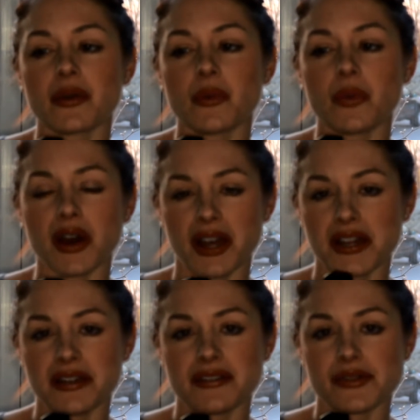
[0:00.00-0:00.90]

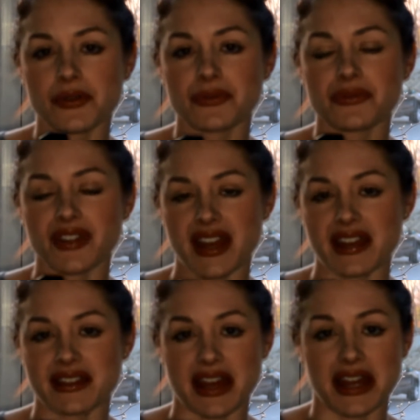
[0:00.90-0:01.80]
one, don't
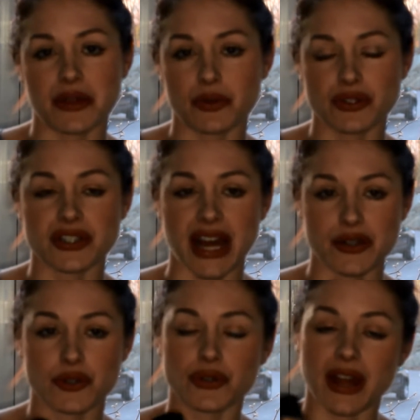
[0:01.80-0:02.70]
think that it looked
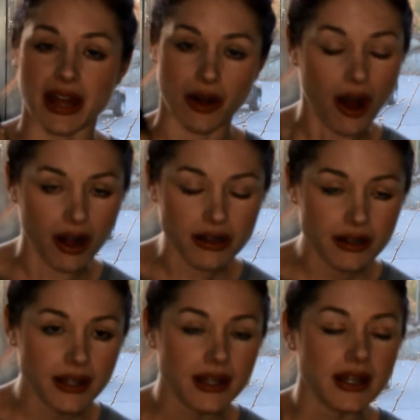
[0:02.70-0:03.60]
natural at all.